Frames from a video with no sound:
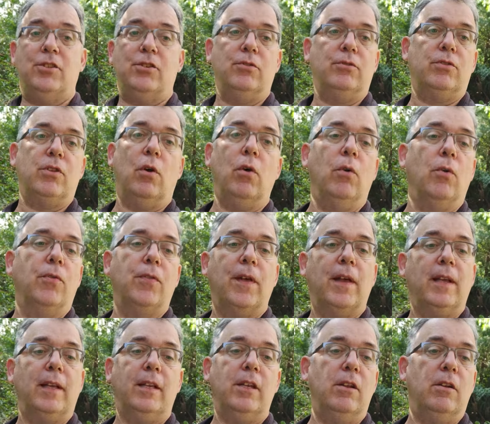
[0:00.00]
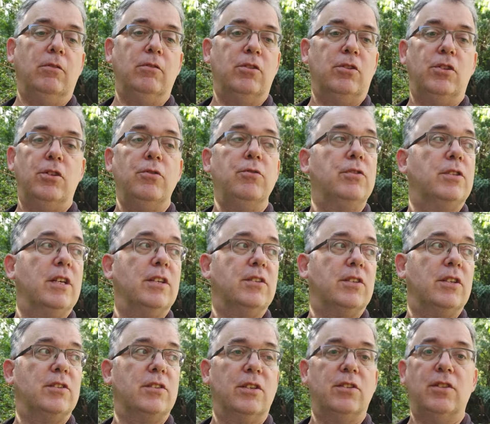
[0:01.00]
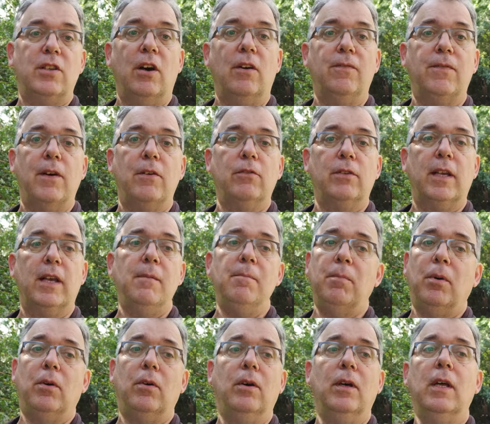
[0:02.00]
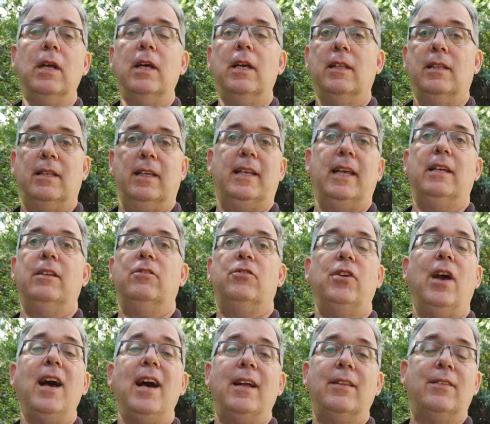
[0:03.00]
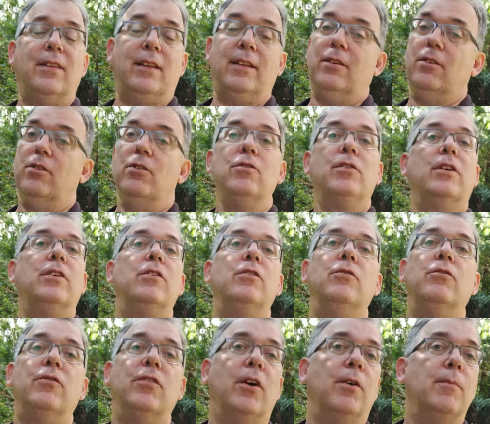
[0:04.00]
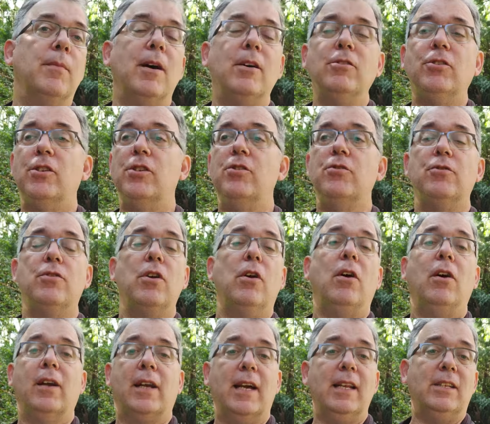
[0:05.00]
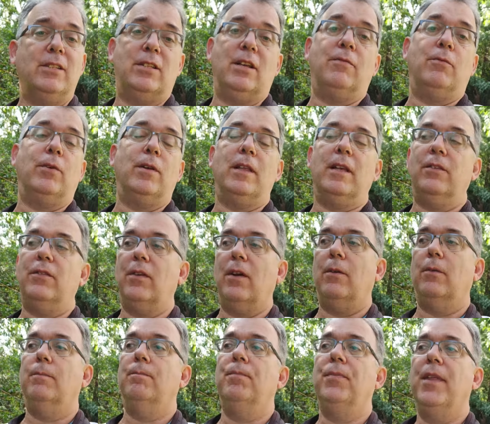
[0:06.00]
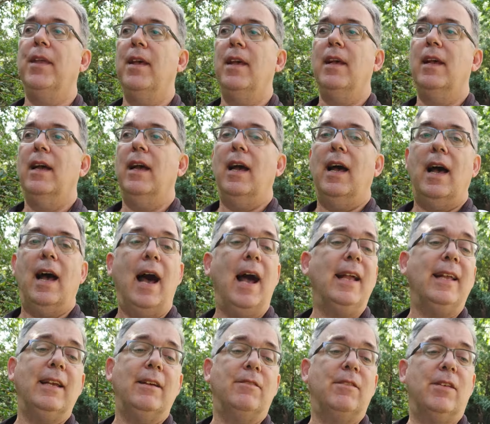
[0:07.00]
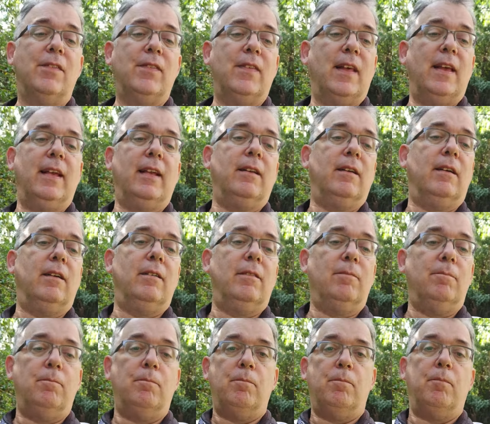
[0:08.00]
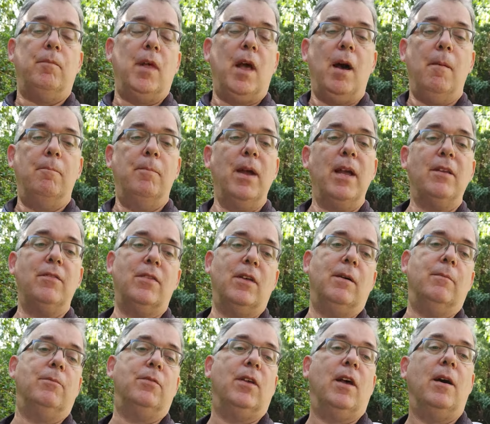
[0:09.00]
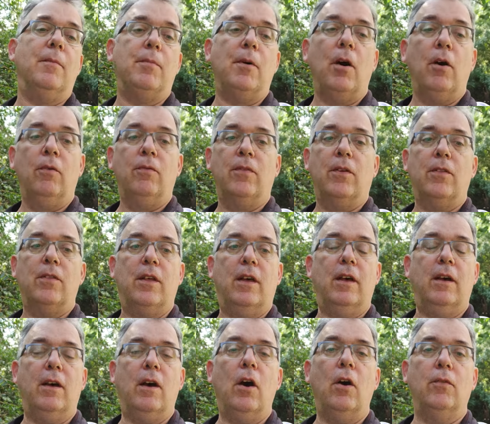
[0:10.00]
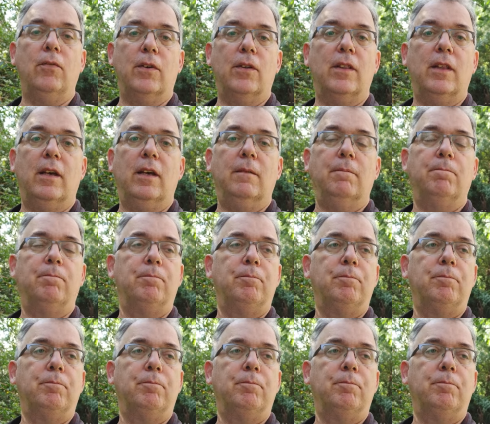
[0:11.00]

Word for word: shoot the whole thing, you know, just use this as a cell phone gimbal to get shots. And you can do slow motion, you can do all kind of stuff with it. So I give this thing a big thumbs up over the over the